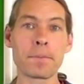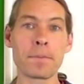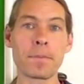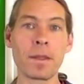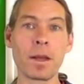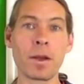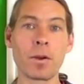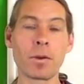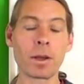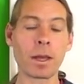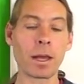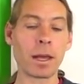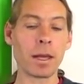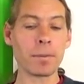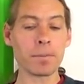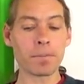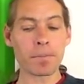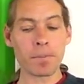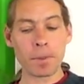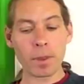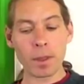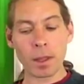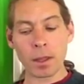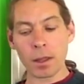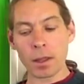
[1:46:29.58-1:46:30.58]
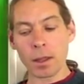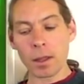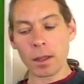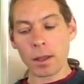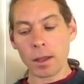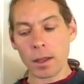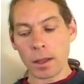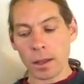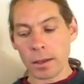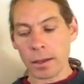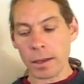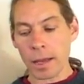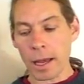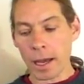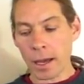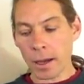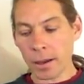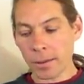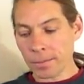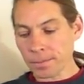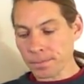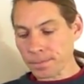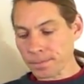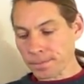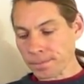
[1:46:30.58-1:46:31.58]
Okay?
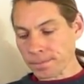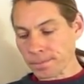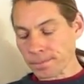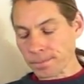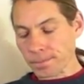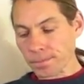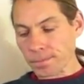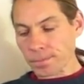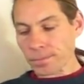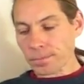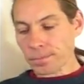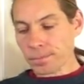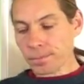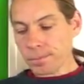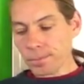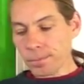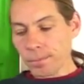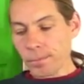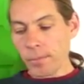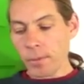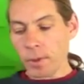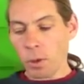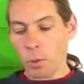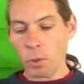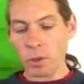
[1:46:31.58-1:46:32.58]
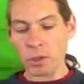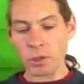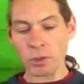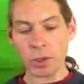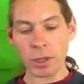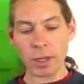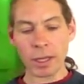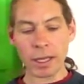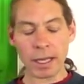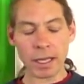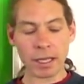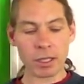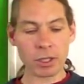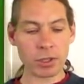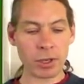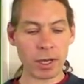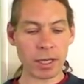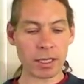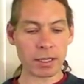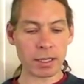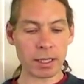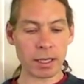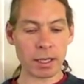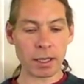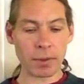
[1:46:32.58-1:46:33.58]
Now, what's really
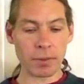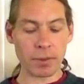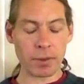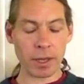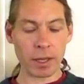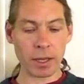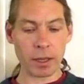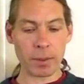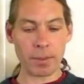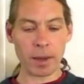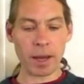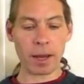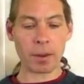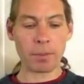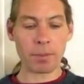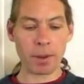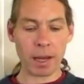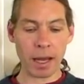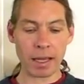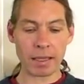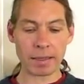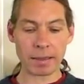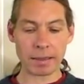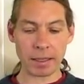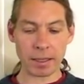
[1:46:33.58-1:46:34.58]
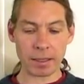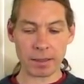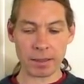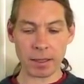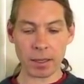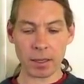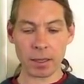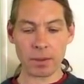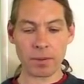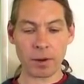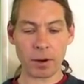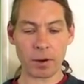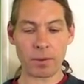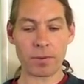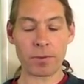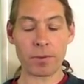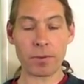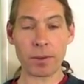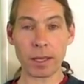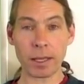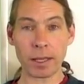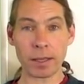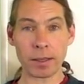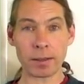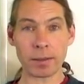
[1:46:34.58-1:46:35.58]
interesting, if you think about Pisces, think of our
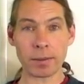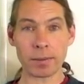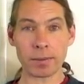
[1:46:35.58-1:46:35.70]
feet.